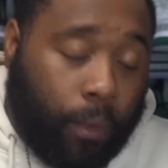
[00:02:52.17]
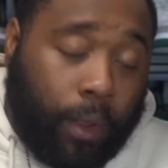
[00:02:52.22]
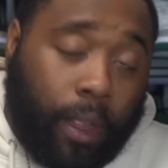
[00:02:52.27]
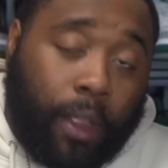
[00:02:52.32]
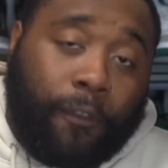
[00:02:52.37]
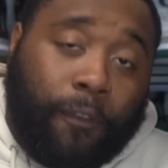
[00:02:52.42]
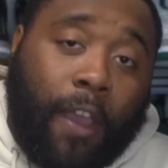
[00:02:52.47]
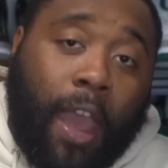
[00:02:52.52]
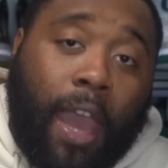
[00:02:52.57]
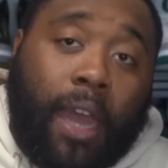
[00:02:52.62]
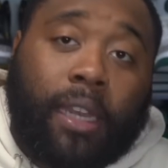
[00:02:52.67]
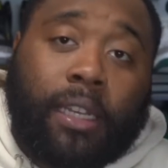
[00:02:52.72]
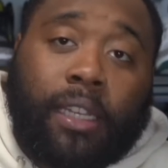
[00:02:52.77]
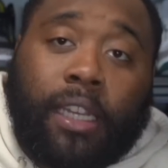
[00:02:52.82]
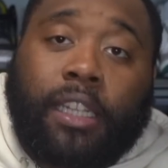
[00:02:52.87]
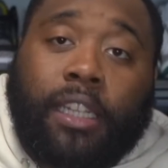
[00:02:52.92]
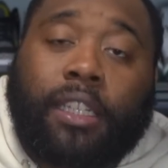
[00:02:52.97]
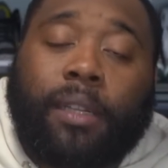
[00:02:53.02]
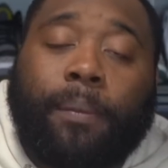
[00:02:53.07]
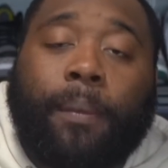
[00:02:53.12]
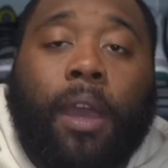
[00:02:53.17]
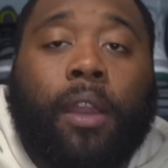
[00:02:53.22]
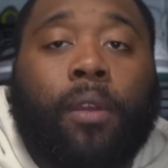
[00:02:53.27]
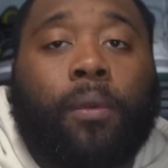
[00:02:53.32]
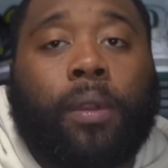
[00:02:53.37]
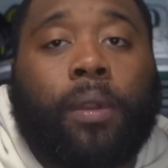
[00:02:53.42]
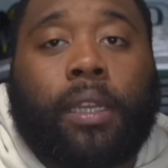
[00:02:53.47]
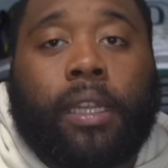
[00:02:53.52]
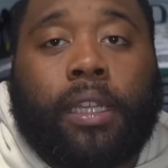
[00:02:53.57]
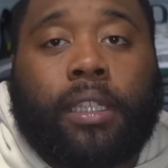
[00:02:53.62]
We've had a decent amount
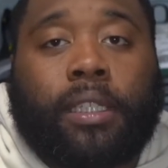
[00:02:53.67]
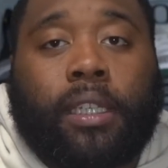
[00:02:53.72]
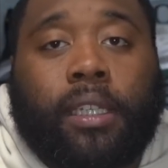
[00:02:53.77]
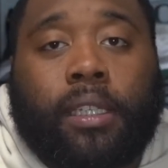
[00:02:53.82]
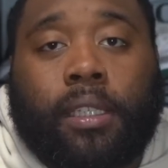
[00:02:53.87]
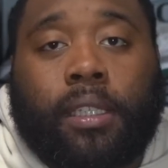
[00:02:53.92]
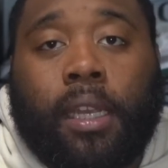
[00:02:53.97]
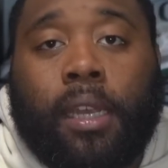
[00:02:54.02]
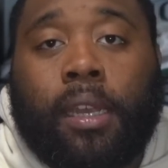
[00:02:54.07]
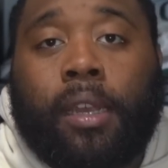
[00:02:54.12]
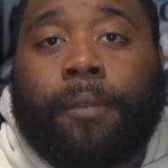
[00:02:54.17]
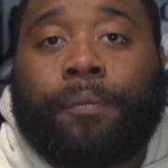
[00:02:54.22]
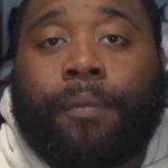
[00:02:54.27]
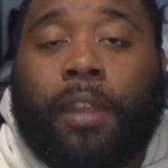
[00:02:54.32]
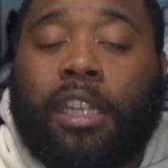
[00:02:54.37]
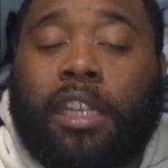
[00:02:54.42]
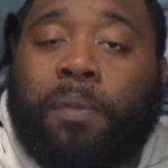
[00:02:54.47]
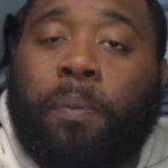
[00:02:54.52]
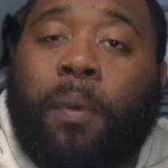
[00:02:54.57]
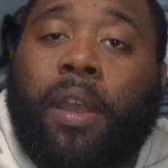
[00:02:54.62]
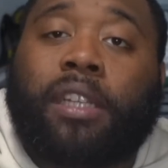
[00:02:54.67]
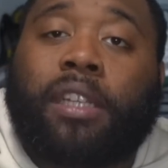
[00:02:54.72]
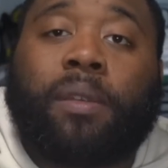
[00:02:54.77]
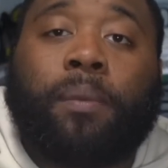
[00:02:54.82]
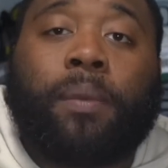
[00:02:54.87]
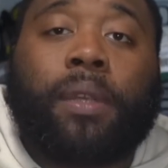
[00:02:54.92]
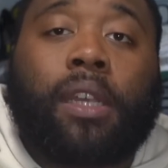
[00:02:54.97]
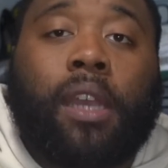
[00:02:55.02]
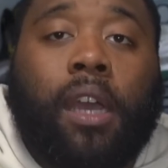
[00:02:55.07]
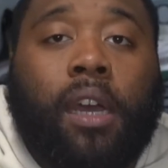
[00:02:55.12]
of releases,
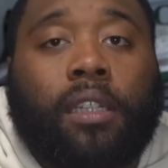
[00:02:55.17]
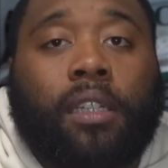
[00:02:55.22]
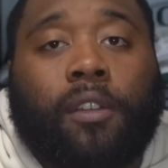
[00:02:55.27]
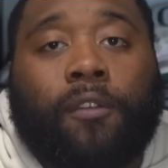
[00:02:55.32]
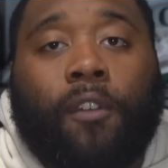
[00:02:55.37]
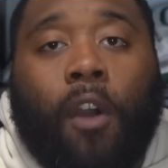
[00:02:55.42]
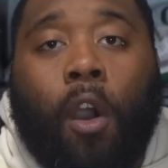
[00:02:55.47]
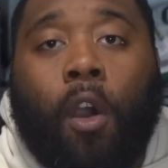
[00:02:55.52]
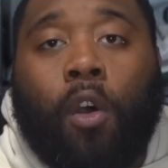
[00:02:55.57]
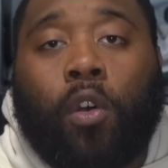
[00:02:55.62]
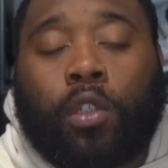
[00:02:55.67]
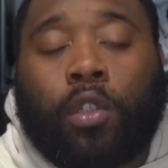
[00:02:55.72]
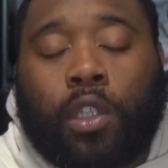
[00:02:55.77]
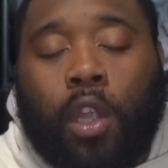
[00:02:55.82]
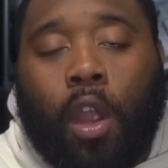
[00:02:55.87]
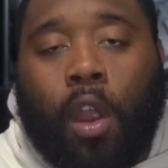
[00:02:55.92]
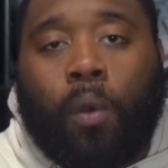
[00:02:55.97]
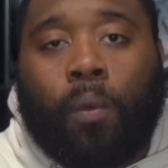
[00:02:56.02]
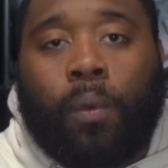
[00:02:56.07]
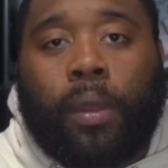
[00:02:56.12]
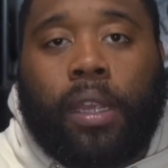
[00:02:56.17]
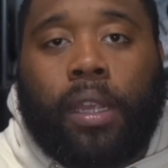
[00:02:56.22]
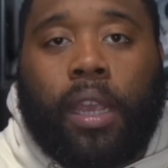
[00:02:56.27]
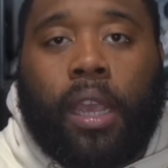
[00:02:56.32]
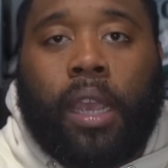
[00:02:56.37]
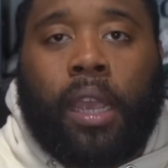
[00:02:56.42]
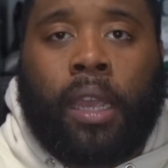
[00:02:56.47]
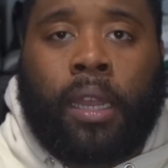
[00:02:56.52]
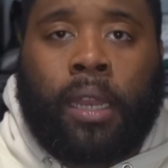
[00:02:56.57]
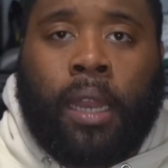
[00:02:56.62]
especially because of All-Star
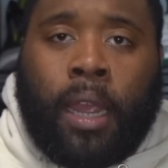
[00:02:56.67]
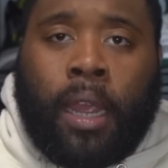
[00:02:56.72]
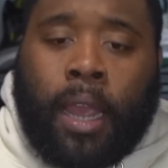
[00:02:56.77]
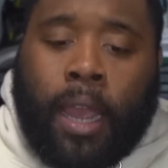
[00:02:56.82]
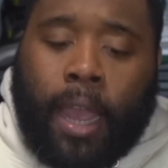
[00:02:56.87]
Weekend,